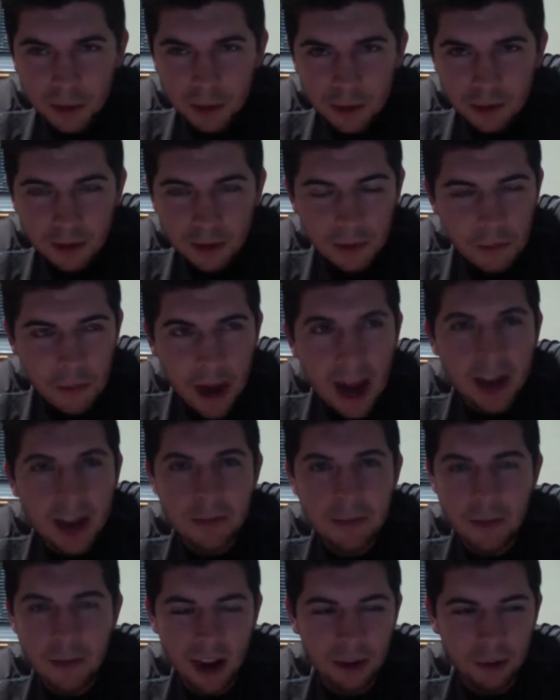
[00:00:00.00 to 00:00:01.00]

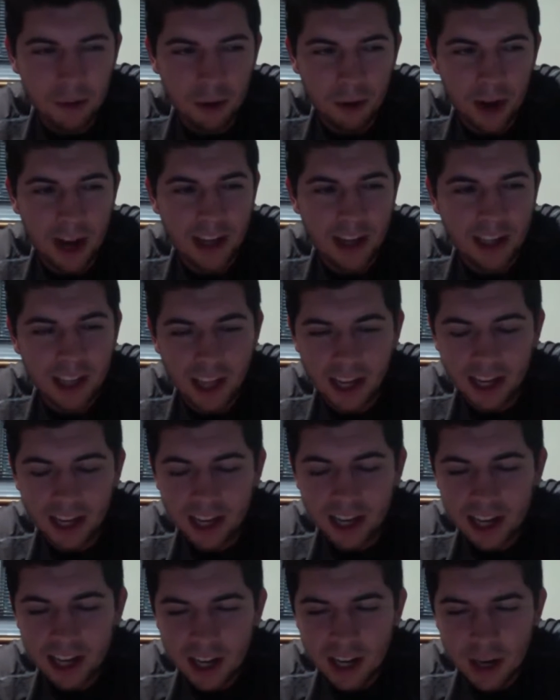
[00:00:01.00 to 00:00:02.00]
madman rant. Like
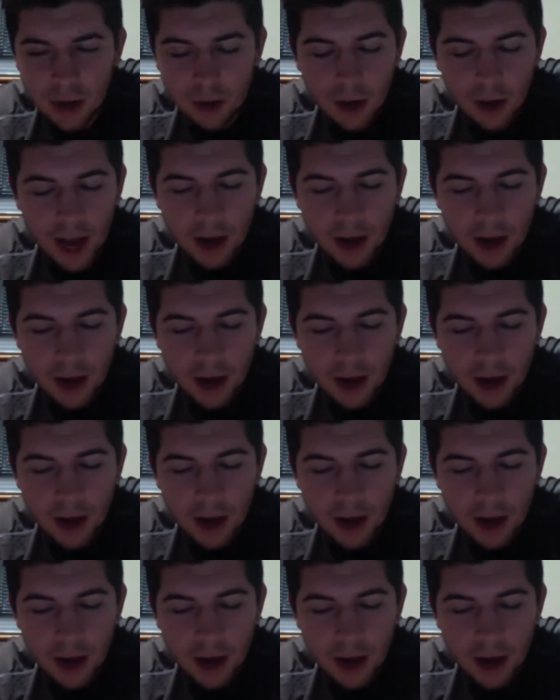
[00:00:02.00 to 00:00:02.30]
I